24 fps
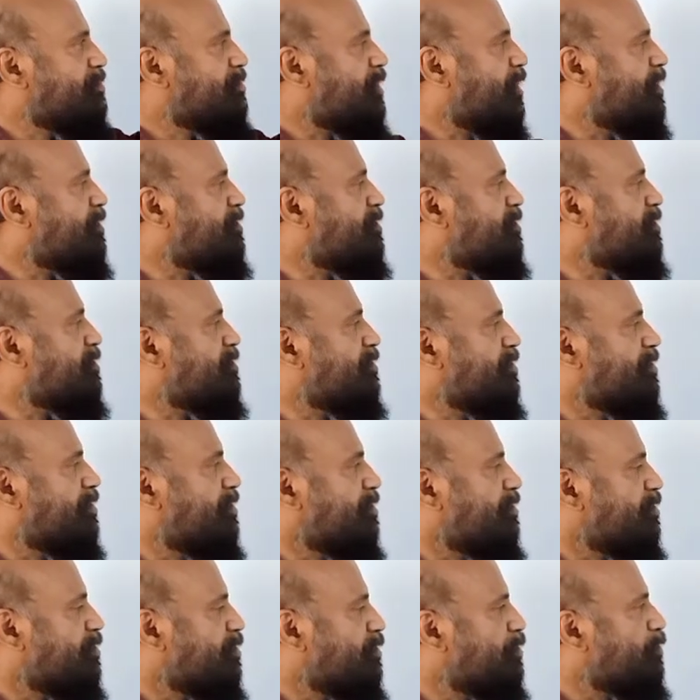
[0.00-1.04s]
chance is
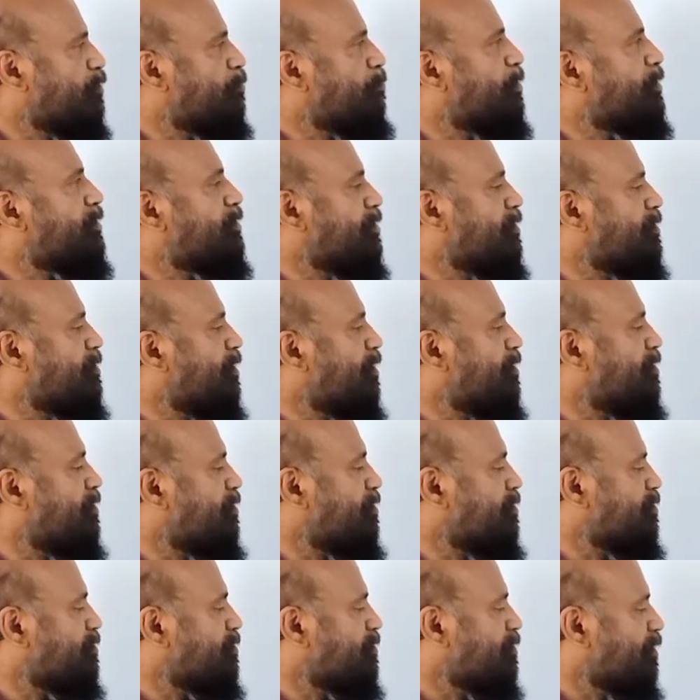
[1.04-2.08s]
you may think that it
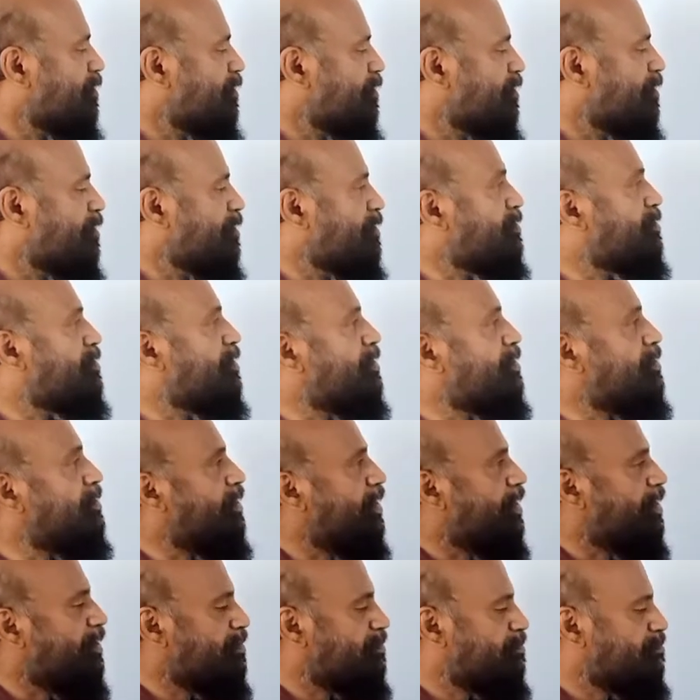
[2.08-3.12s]
is isn't
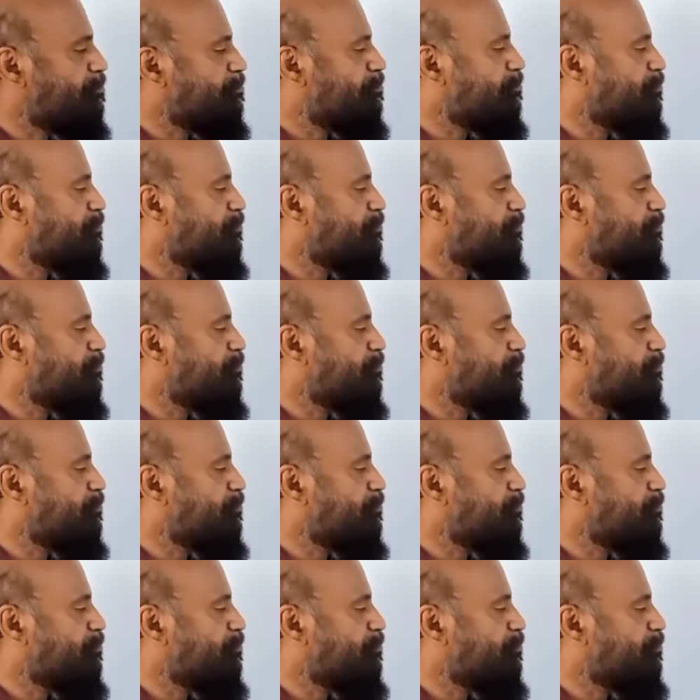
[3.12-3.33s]
they.